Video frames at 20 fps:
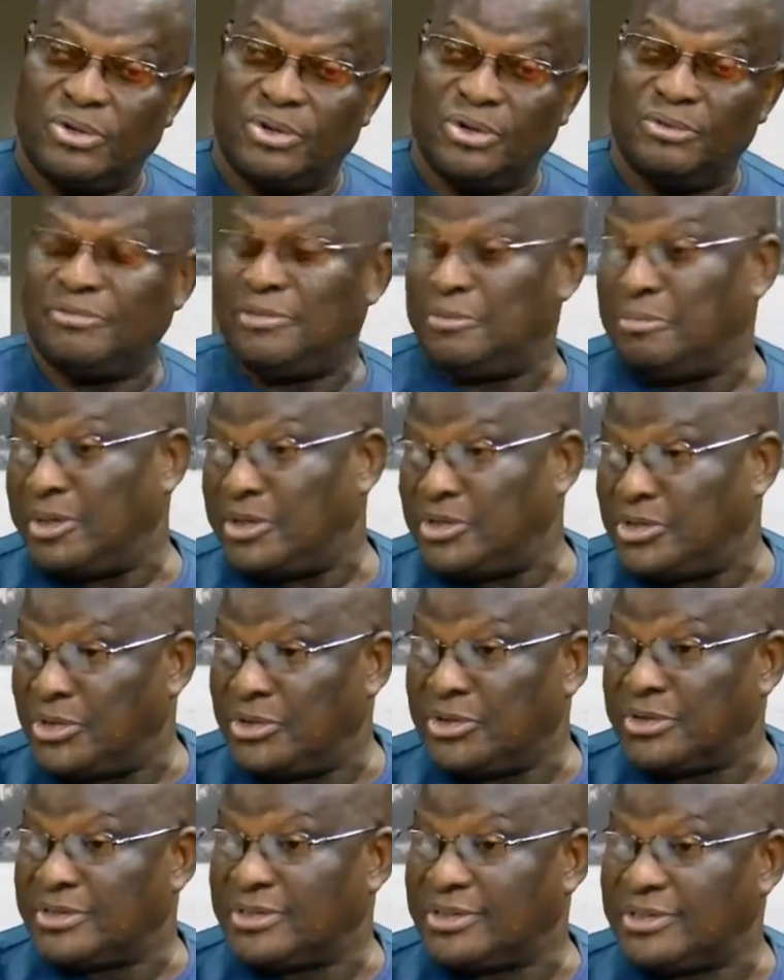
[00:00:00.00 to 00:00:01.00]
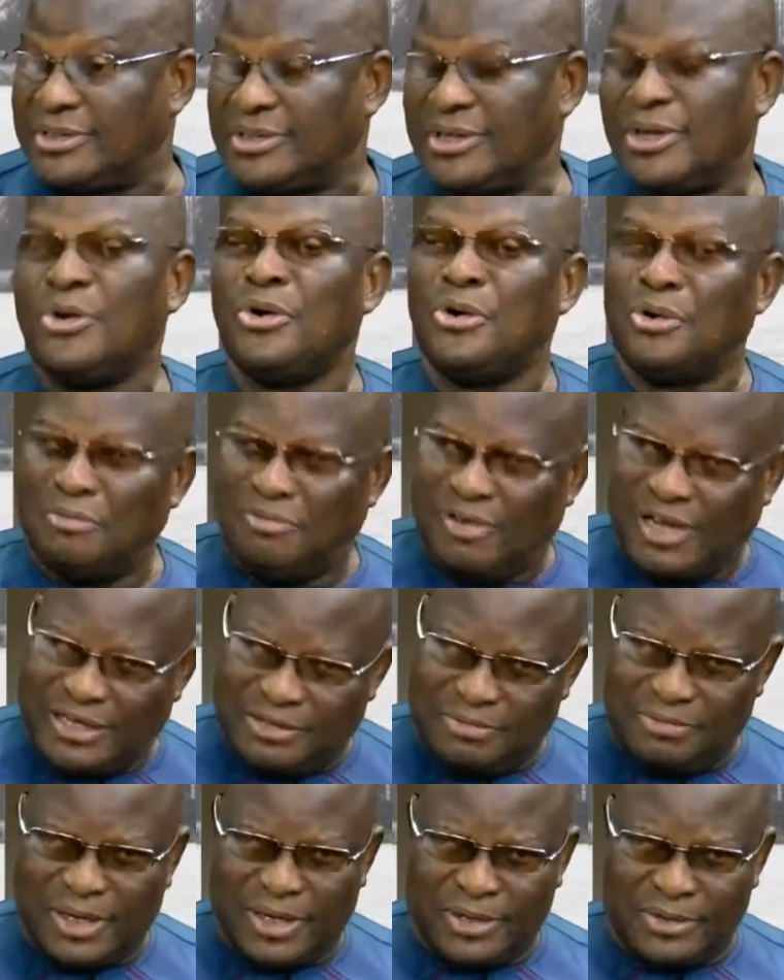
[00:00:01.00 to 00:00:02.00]
of the majority over
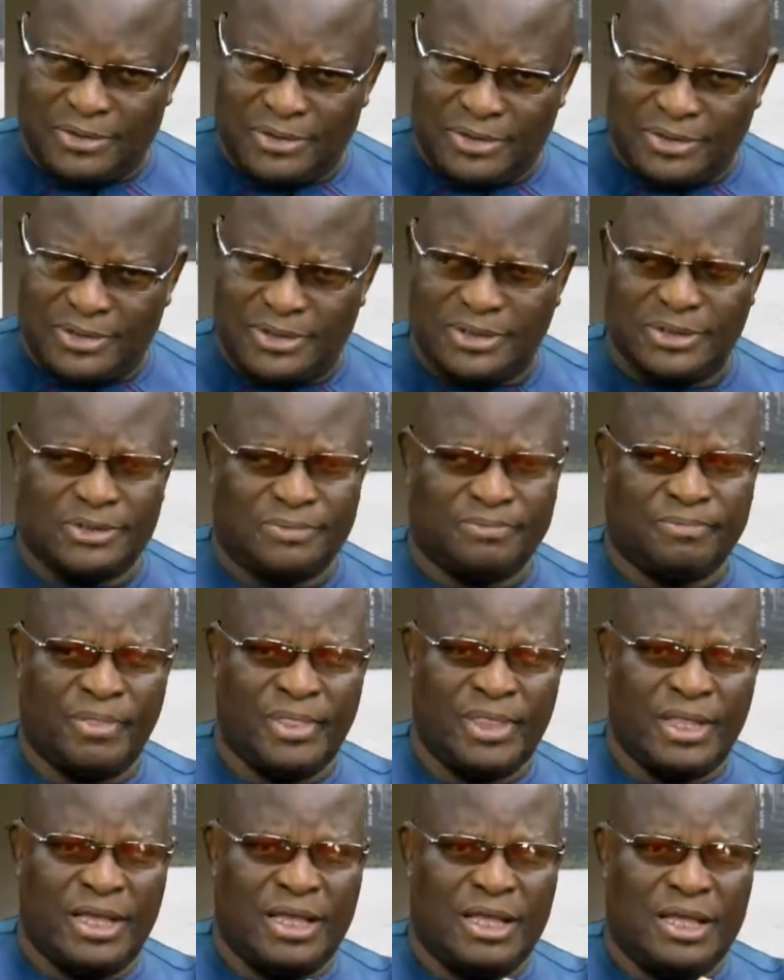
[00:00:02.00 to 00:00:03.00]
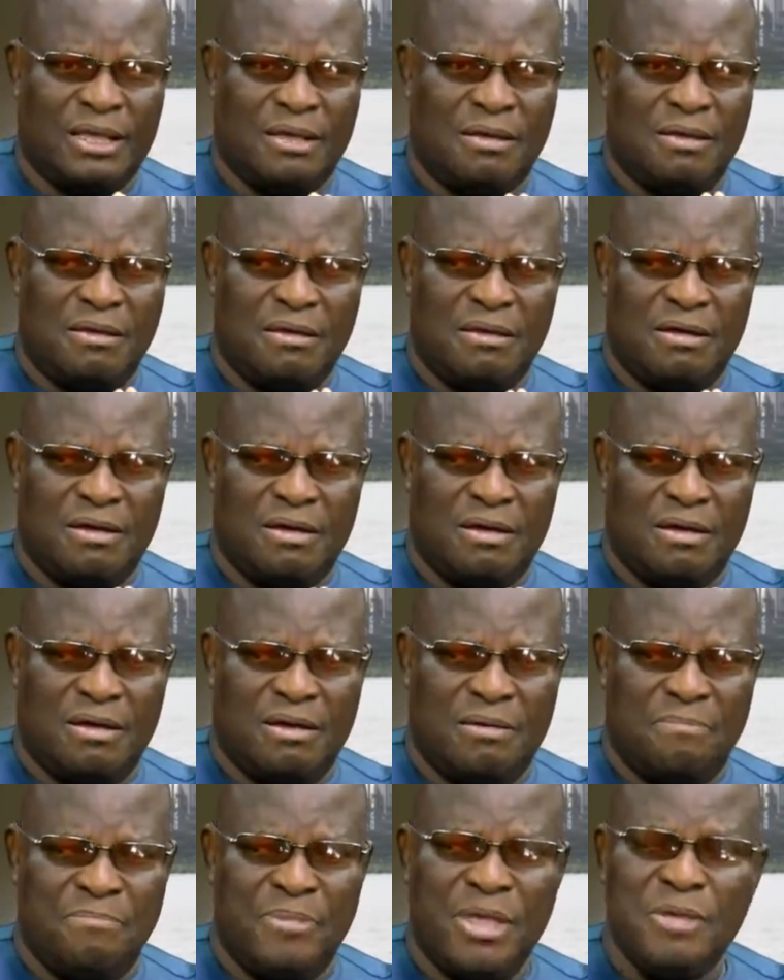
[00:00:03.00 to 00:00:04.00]
the minority.
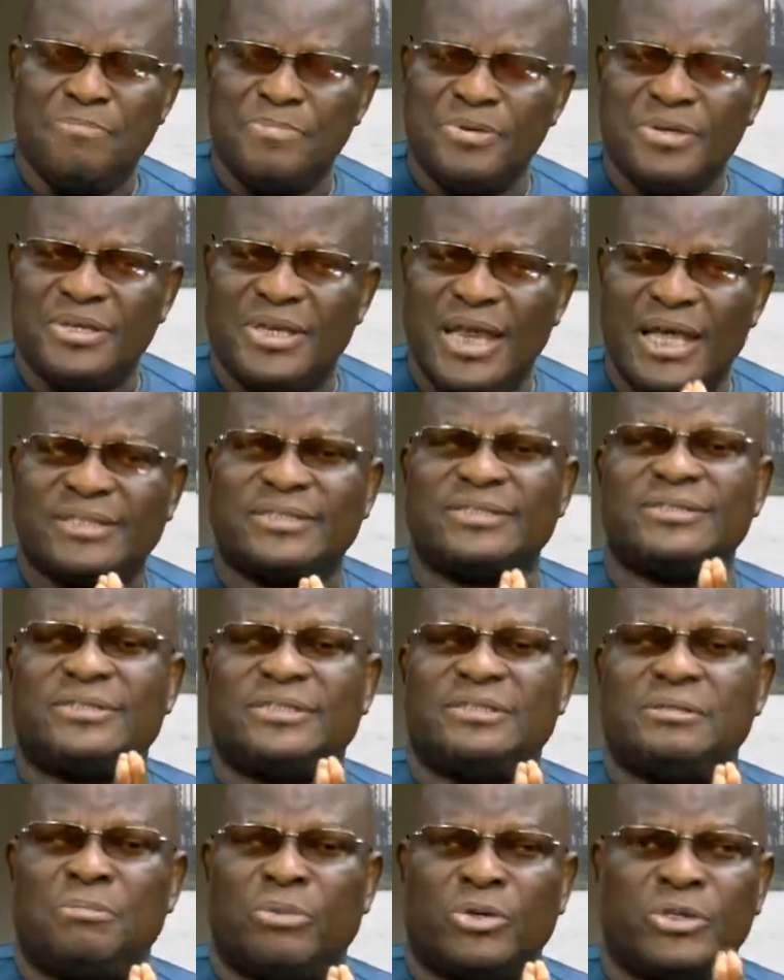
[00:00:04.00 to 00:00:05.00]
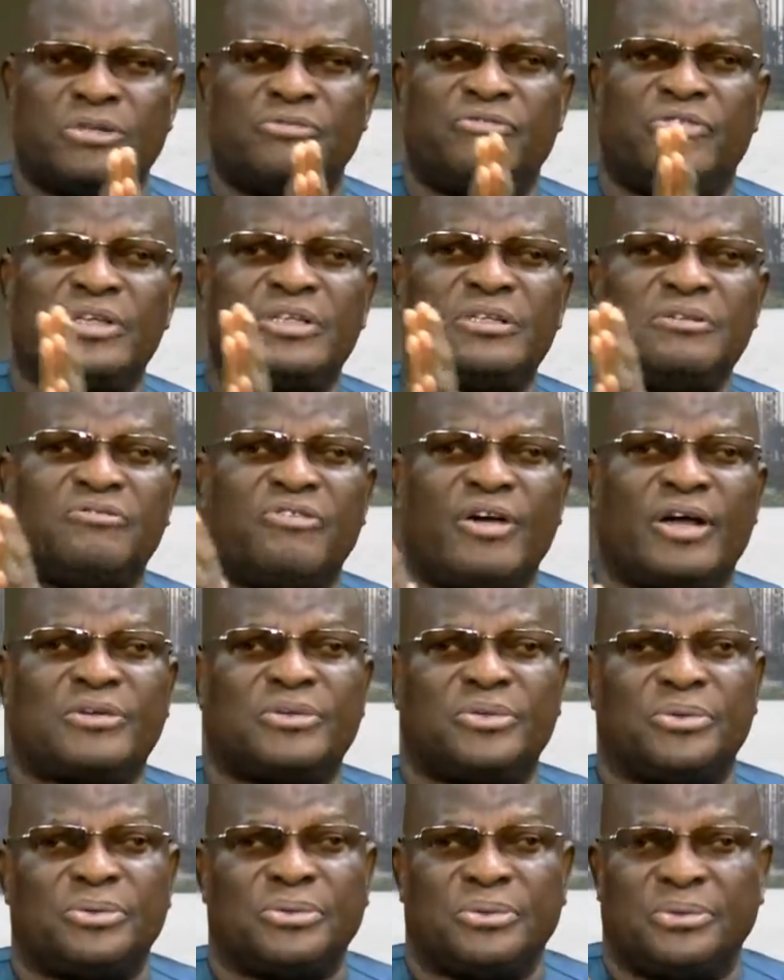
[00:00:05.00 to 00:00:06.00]
Maybe that is the motivating
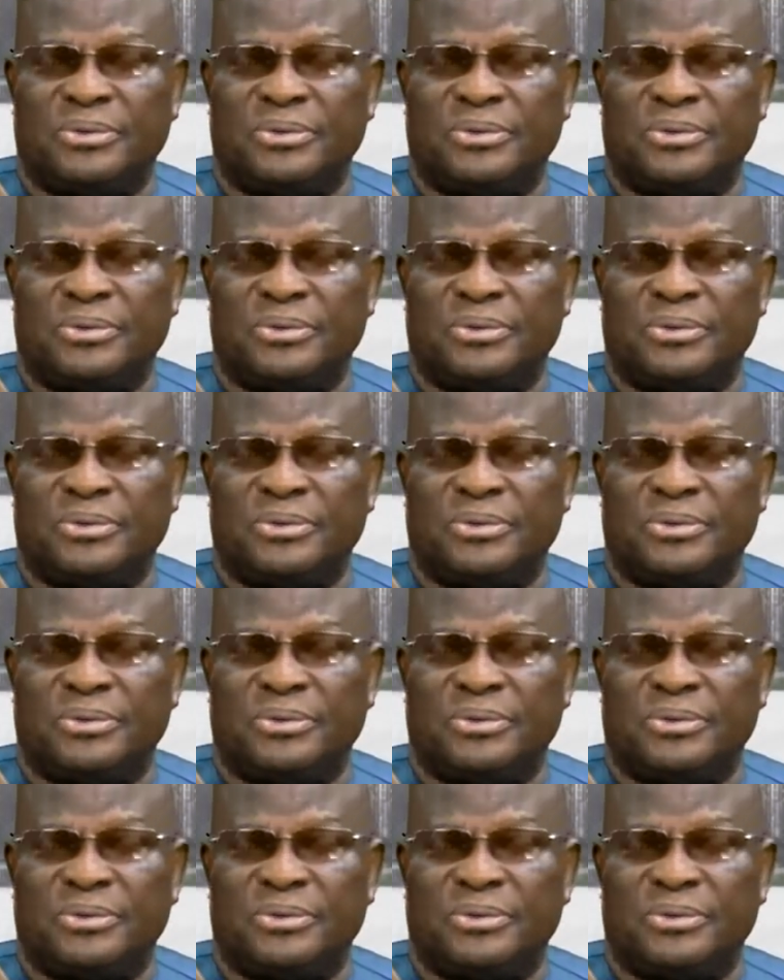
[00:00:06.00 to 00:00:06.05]
factor